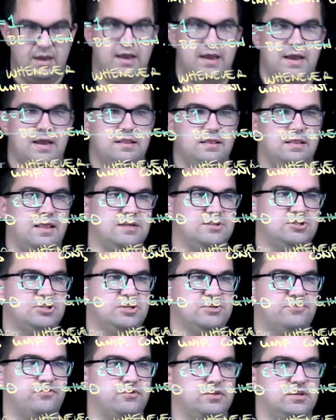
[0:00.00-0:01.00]
And let's
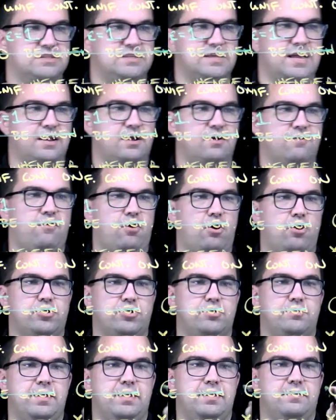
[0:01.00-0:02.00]
just, for the sake of
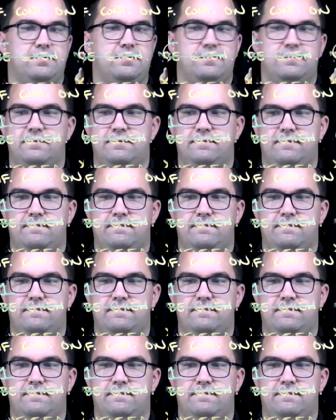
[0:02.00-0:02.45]
argument,